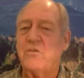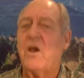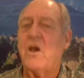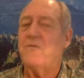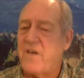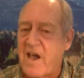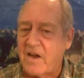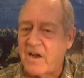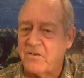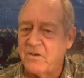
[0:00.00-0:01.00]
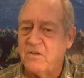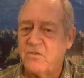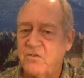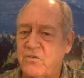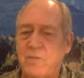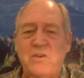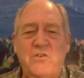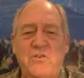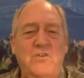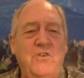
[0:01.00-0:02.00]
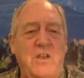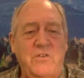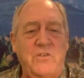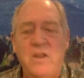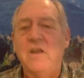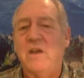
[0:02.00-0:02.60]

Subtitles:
it's a fact. Just something suggests.